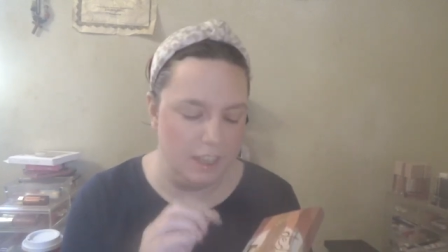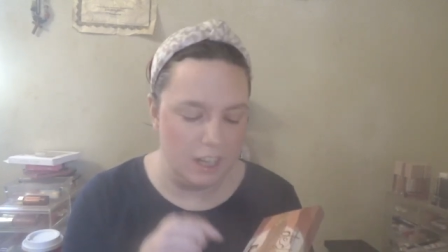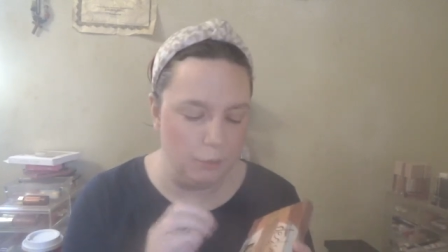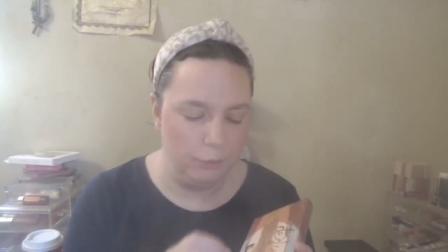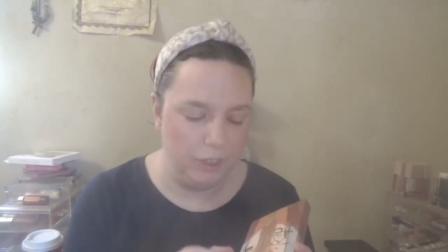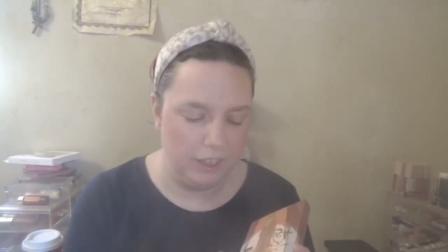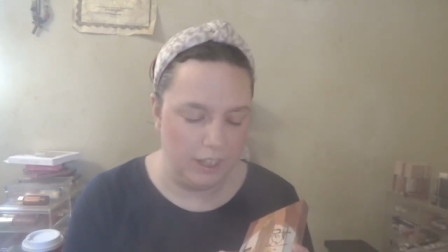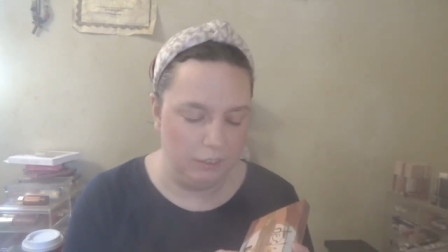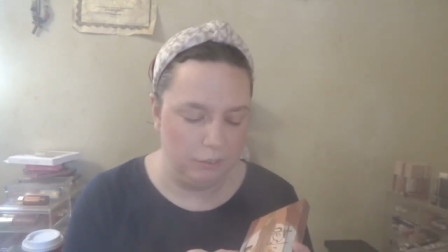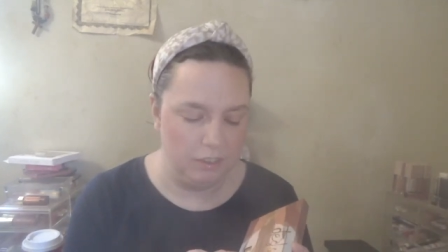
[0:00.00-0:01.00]
then I
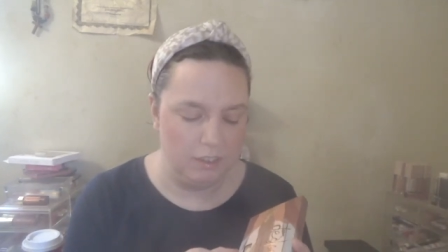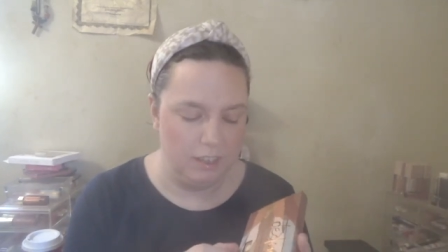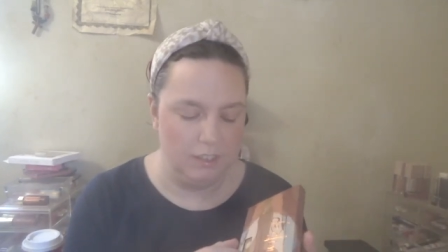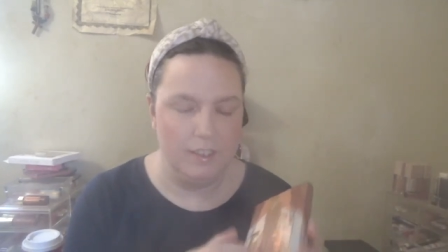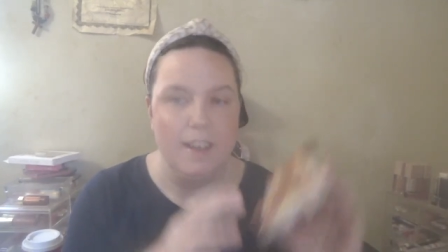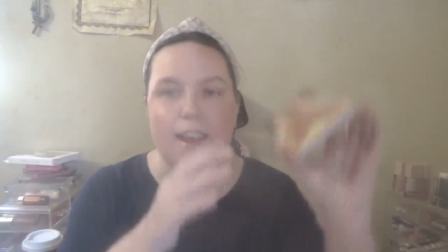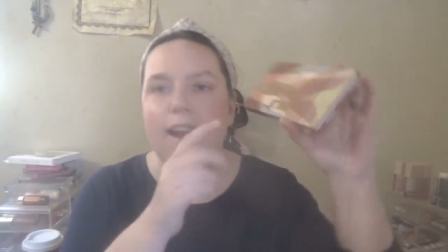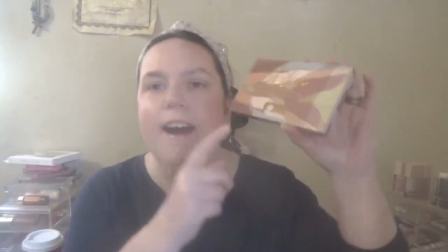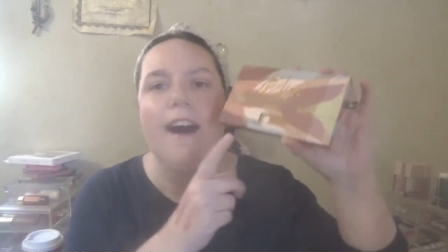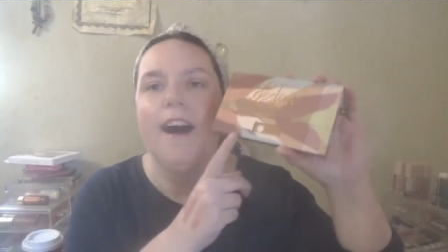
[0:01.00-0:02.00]
realized what it says
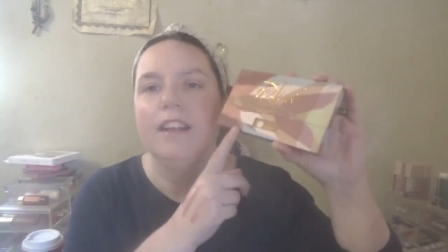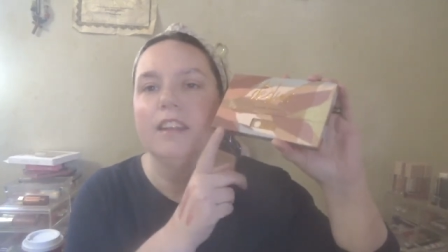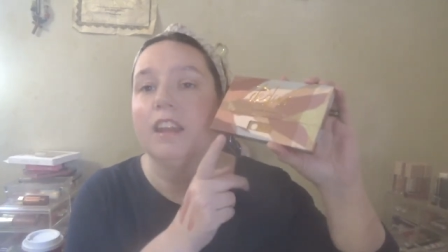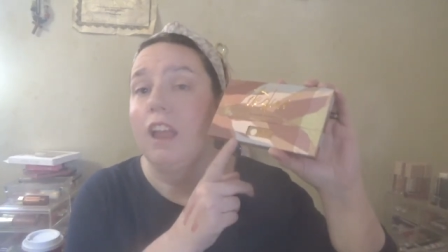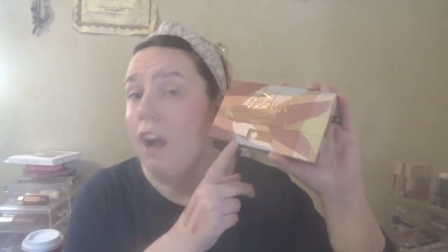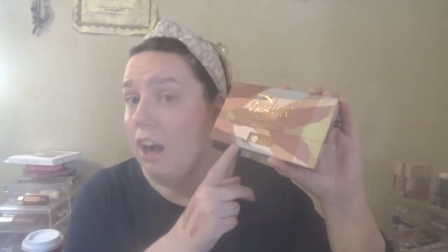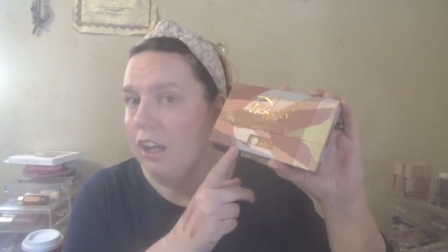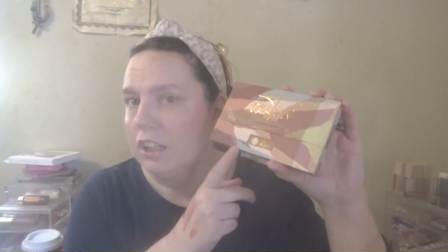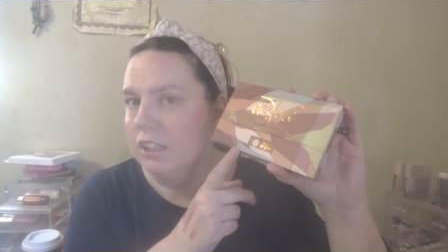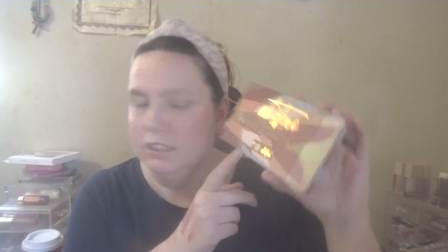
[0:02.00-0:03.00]

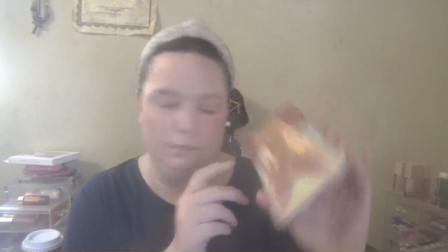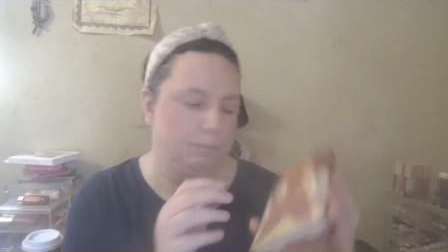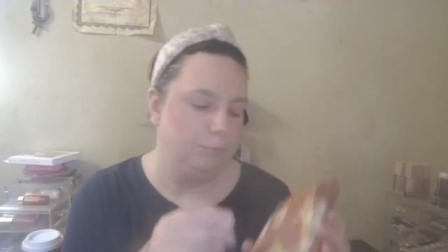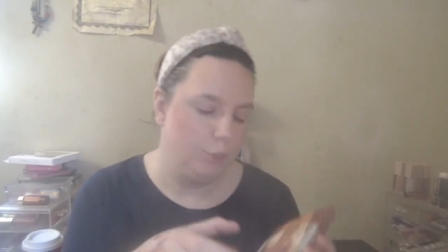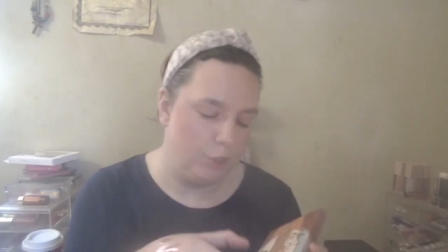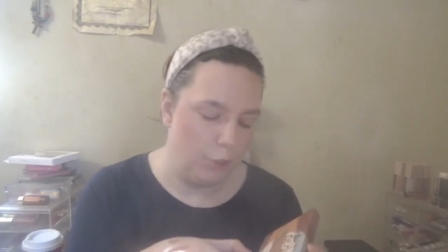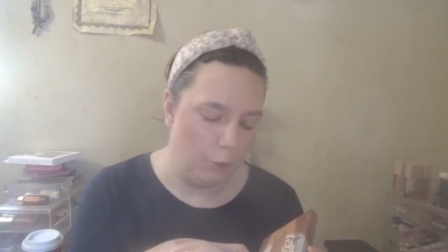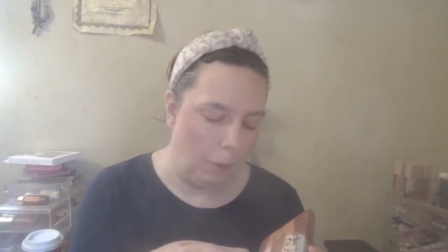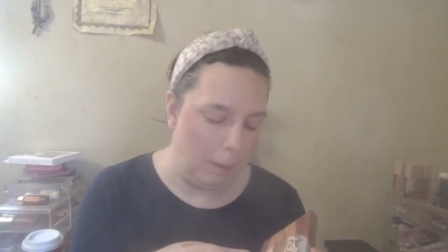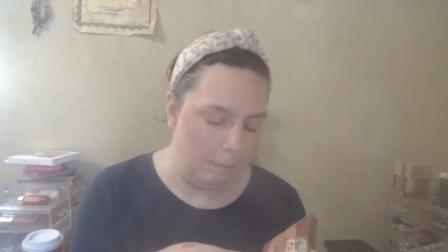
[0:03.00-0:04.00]
unlock.
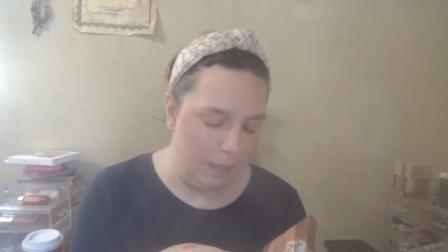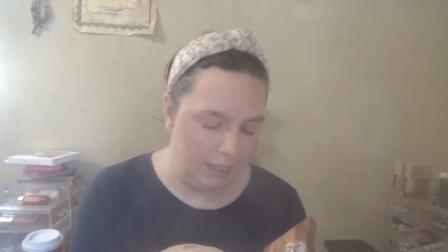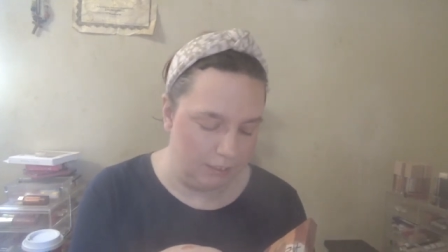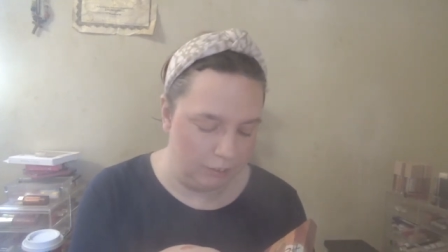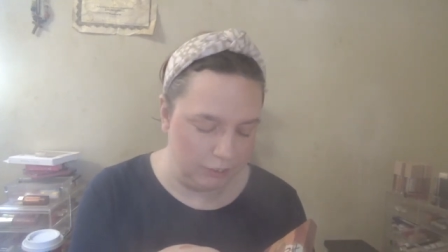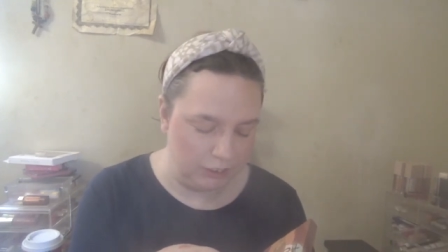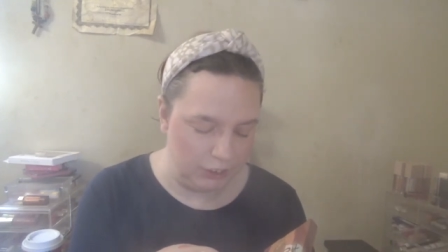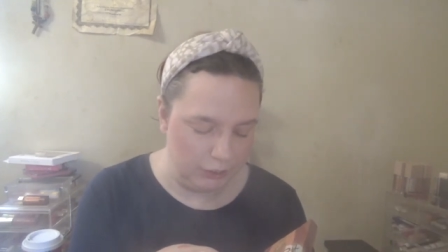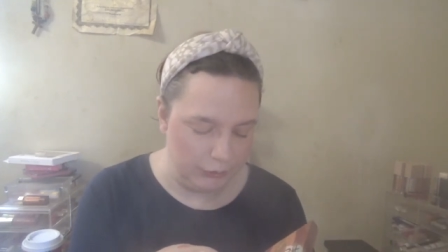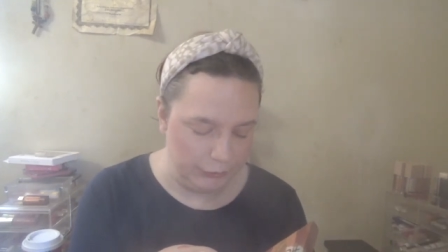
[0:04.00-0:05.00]
So basically, what
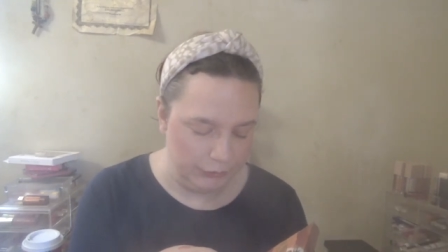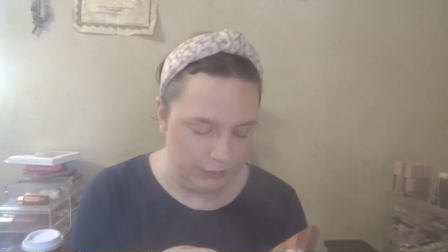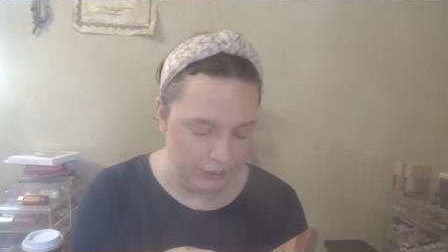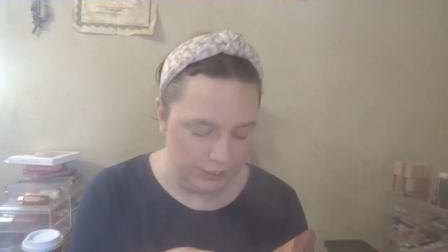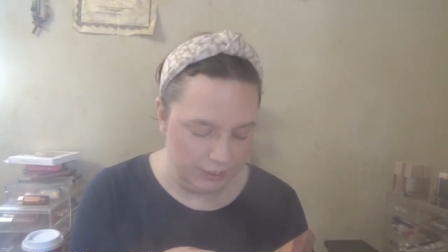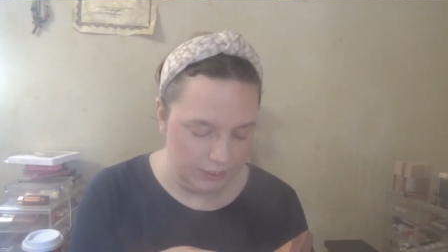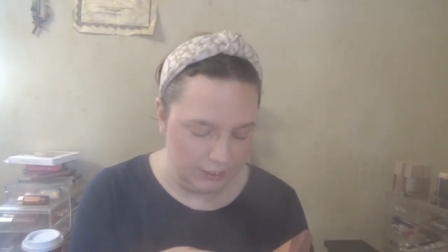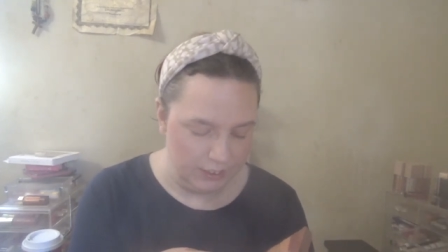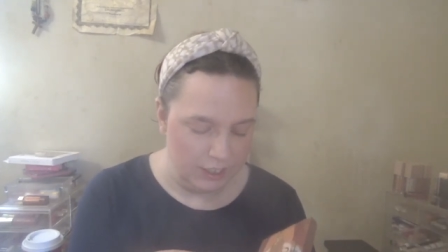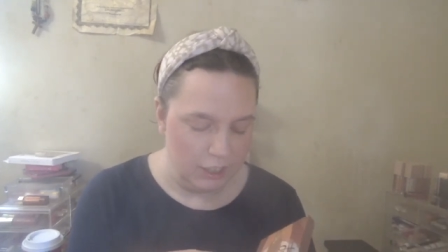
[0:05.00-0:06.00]
you do,
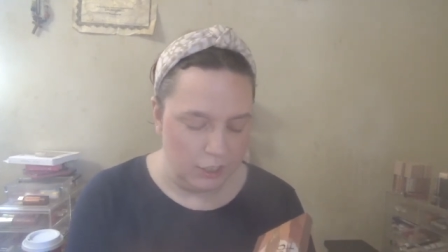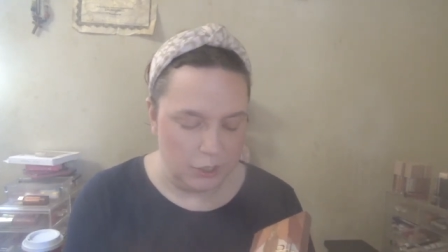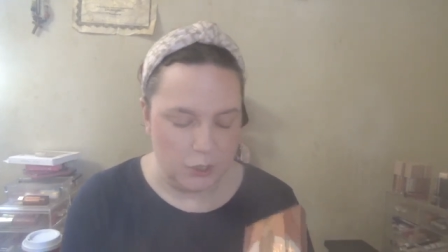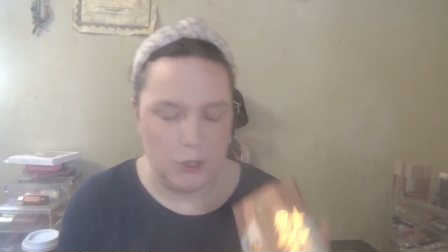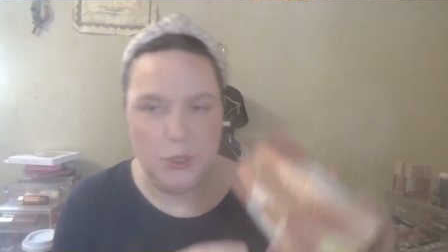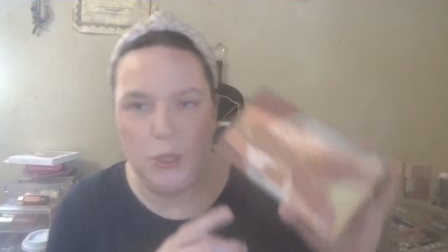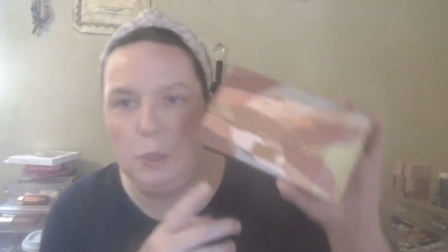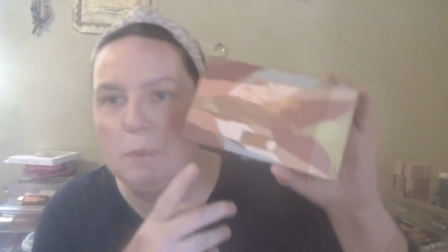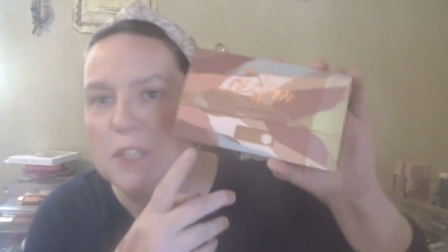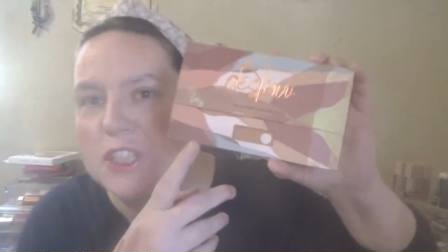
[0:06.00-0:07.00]
you
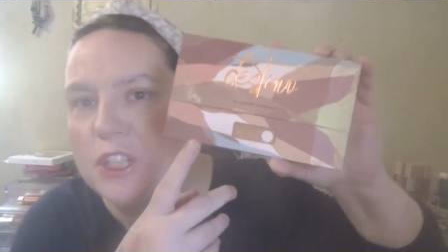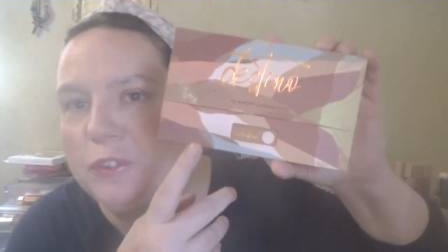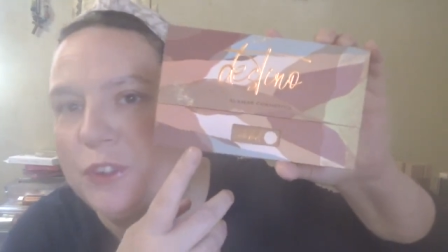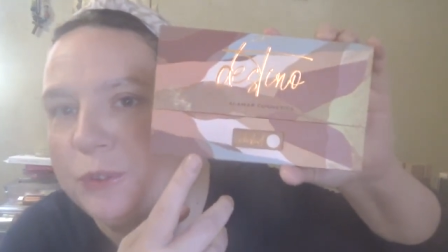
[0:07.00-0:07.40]
push it over to